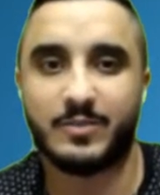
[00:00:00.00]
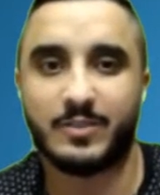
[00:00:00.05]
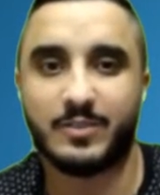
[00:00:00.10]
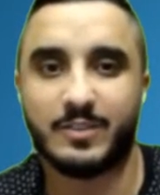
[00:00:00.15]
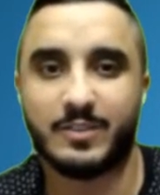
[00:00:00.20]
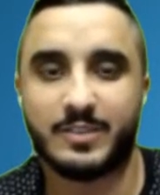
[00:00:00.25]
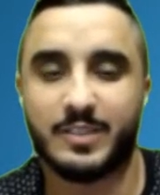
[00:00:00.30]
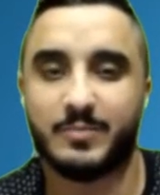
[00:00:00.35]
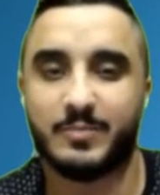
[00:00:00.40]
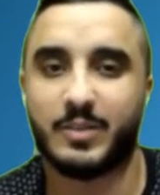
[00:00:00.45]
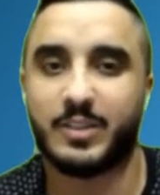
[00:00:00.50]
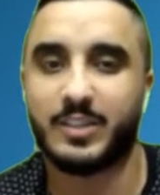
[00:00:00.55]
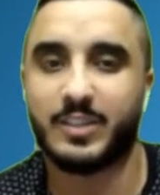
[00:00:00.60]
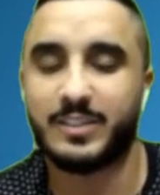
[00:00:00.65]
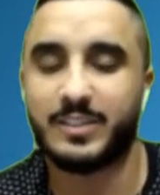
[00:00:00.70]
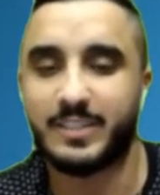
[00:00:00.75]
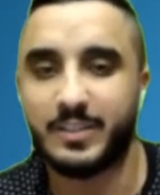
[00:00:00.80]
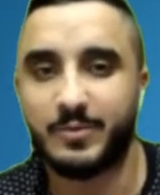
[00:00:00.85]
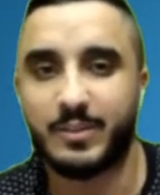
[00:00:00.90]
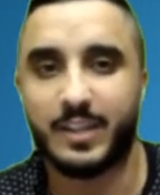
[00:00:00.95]
sip on your
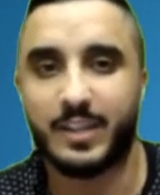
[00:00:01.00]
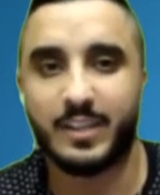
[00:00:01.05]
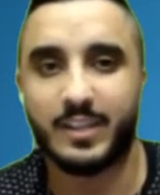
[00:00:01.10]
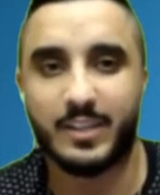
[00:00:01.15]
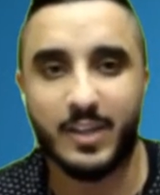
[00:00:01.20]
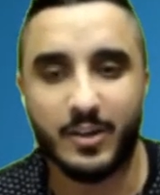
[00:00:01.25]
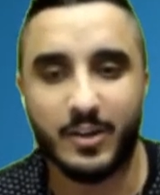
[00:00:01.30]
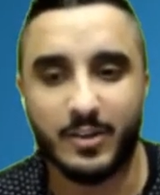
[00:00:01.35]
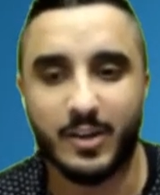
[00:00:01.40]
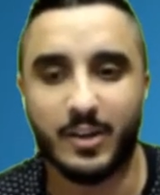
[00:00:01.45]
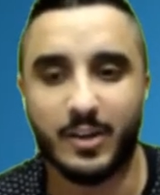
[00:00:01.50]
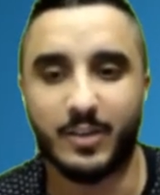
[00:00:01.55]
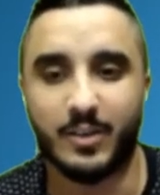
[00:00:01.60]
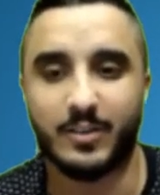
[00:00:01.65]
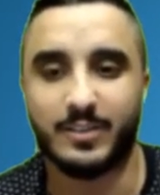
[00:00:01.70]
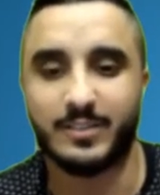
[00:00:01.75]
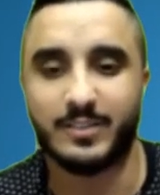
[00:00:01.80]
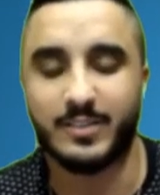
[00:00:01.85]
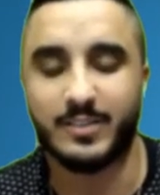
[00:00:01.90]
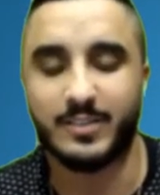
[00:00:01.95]
tea with like Yoyo
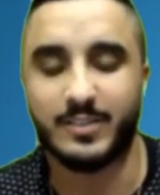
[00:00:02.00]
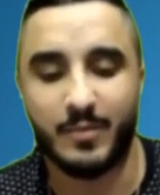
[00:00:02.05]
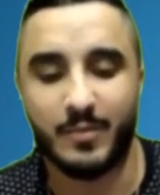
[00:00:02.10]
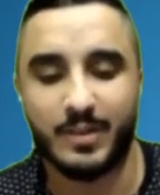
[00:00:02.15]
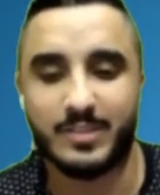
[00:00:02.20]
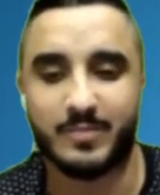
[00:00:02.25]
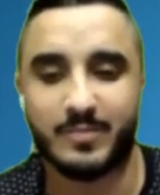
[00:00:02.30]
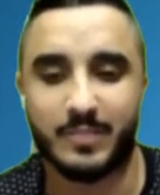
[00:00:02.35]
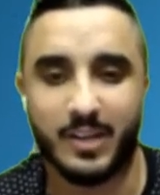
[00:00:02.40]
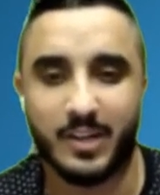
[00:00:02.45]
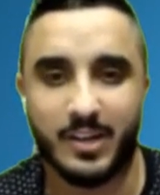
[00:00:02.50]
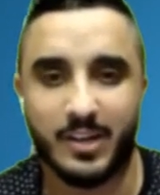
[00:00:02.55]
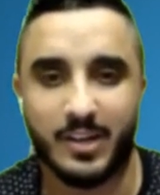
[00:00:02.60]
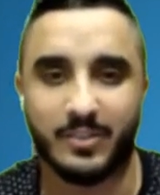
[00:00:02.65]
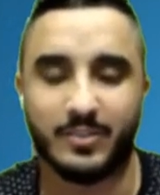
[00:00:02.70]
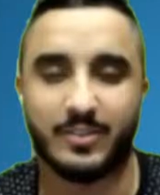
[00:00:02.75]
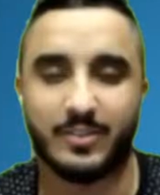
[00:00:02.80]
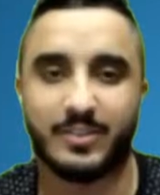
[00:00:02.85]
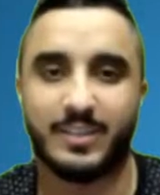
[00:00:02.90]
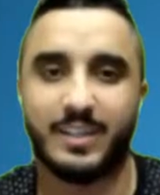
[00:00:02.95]
and talk about some
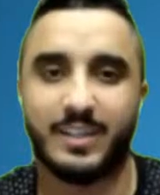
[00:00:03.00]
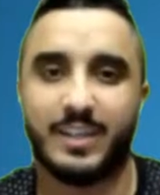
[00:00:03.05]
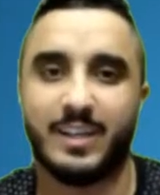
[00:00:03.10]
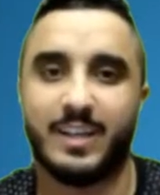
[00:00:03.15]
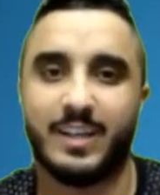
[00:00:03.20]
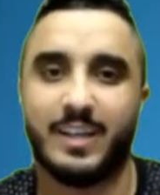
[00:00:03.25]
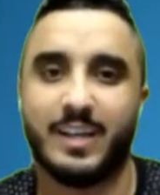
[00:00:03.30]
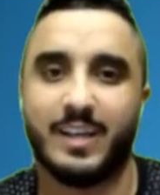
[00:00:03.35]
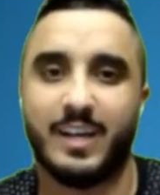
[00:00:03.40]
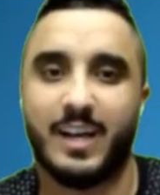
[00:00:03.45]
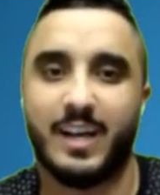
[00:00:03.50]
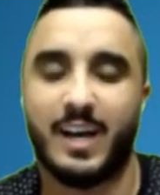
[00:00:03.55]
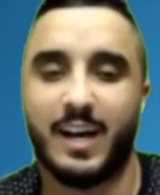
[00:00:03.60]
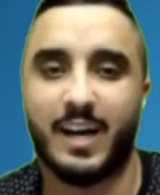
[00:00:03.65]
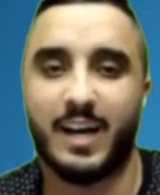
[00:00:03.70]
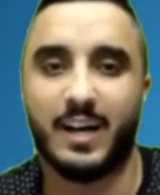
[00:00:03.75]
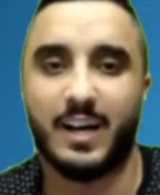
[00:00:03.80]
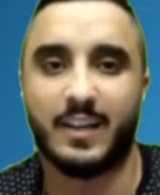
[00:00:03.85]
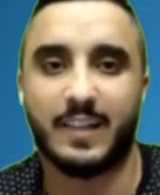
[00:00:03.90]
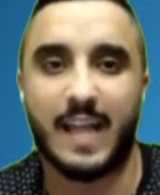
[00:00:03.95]
code.
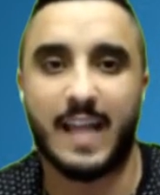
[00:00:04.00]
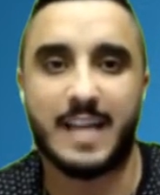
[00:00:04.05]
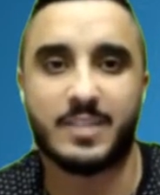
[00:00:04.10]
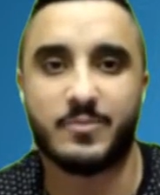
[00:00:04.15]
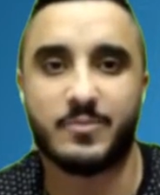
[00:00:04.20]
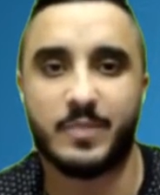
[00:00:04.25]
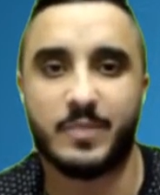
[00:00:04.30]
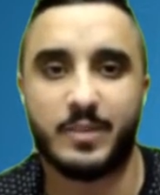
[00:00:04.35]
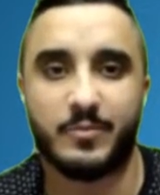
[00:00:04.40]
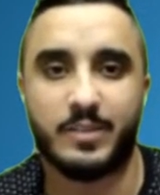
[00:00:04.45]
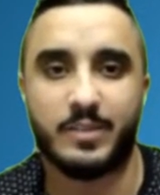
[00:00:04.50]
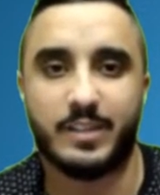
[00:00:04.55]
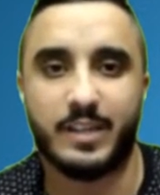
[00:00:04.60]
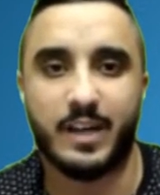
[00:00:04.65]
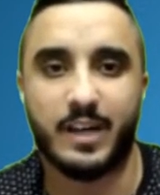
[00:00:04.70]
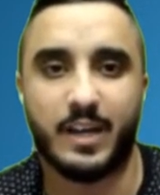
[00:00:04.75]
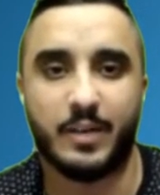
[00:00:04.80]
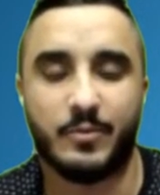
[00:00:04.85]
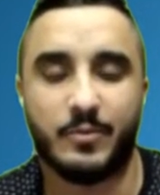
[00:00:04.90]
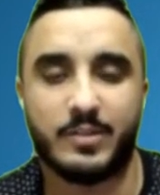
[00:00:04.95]
Last week we
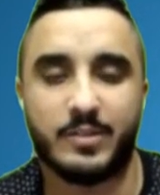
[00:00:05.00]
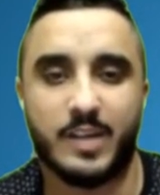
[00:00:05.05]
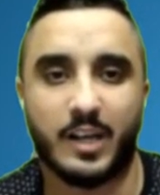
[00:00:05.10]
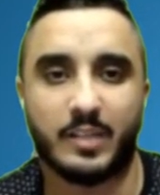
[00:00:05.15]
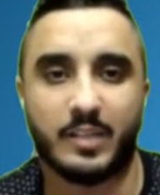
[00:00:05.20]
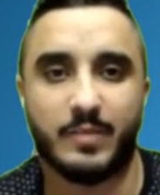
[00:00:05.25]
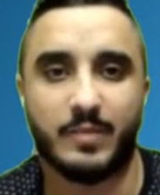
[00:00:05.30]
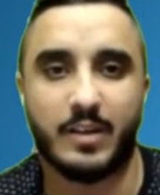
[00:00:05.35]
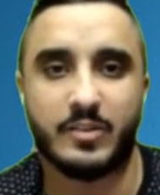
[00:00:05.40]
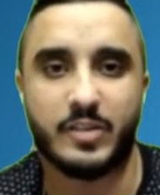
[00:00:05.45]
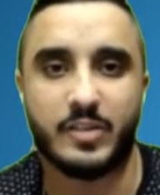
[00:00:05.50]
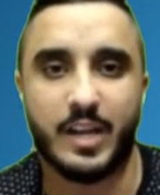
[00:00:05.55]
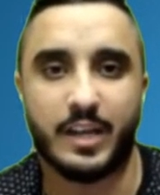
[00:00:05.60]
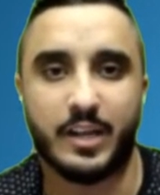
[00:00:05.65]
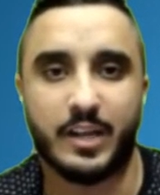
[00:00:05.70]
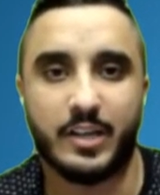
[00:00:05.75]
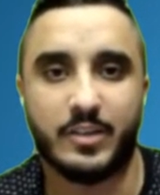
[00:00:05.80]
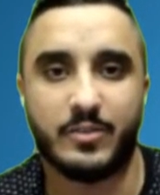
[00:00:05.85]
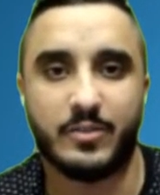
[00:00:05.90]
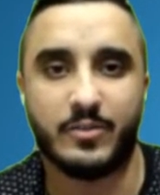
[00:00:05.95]
talked about
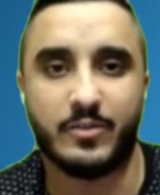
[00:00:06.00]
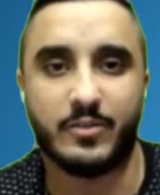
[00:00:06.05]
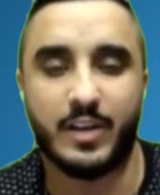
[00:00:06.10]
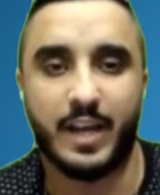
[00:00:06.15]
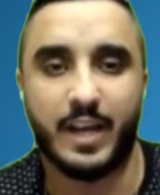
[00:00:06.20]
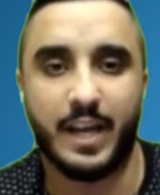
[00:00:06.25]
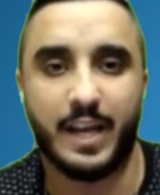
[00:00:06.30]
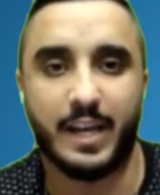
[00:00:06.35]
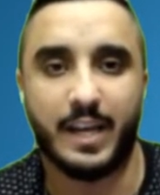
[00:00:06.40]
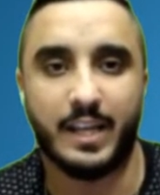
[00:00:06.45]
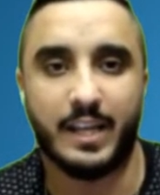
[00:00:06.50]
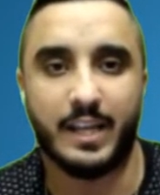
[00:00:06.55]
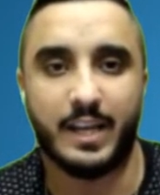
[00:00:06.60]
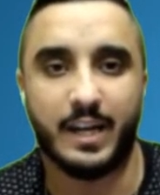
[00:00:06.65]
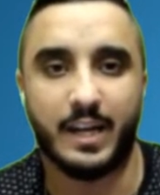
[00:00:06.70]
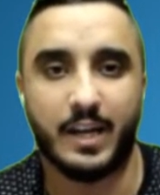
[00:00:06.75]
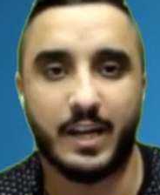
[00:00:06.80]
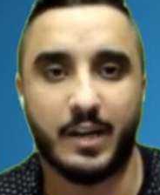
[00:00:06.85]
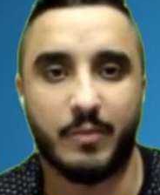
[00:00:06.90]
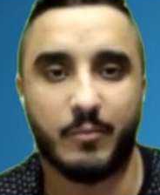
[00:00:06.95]
Django and
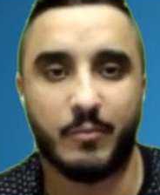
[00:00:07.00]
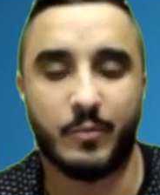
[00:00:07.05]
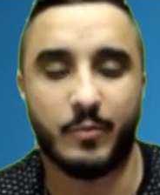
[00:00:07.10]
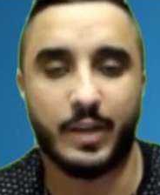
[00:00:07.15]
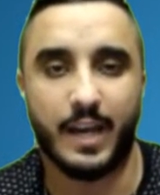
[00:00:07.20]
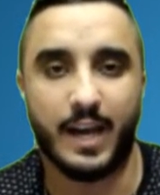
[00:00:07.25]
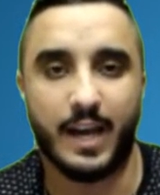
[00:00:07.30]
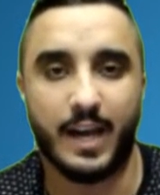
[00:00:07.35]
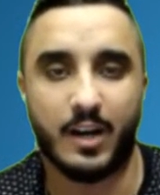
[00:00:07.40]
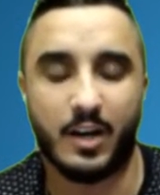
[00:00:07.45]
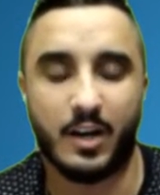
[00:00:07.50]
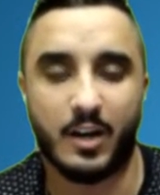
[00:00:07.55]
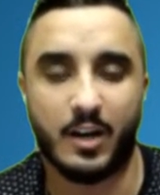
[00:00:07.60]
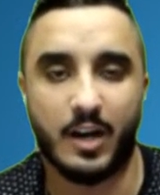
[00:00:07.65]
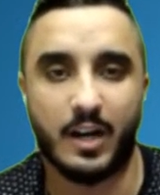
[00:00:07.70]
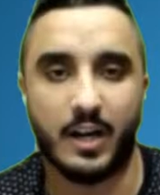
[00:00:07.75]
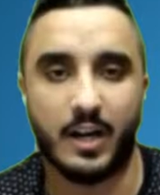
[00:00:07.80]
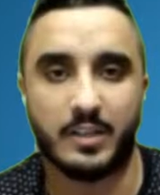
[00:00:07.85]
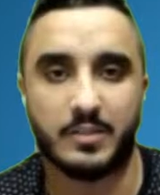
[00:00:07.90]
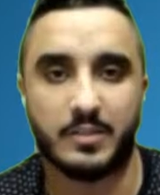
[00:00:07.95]
we had
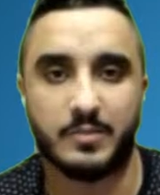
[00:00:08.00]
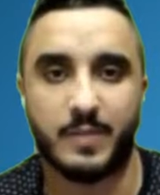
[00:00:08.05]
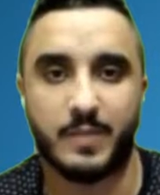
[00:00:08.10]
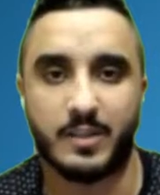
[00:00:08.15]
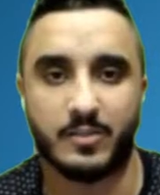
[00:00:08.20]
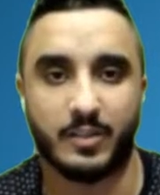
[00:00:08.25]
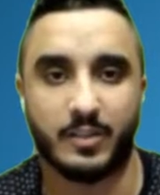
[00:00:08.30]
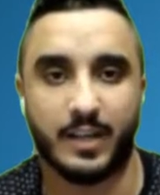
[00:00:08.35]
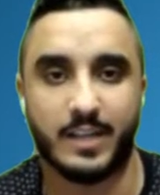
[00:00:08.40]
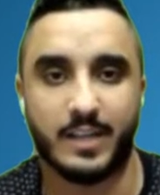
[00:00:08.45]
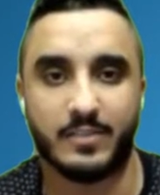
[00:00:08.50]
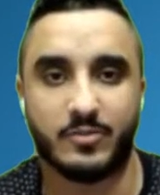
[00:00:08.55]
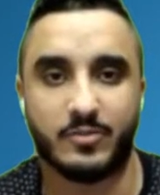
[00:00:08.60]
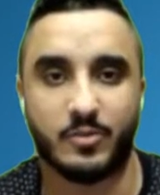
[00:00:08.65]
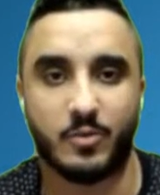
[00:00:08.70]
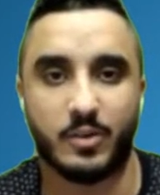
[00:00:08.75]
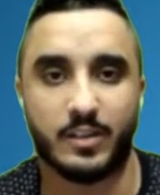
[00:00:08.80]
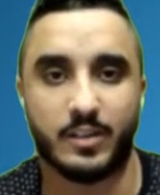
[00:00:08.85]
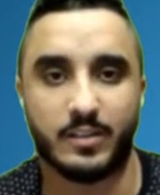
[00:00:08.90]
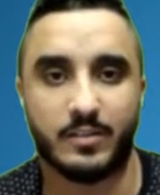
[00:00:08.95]
our special guest
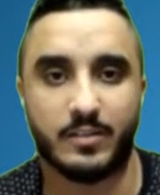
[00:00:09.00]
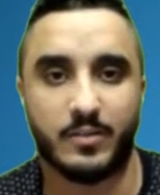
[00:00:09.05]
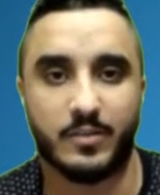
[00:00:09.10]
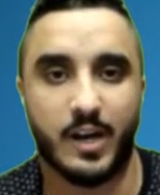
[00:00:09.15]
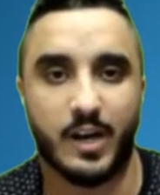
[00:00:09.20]
Jordan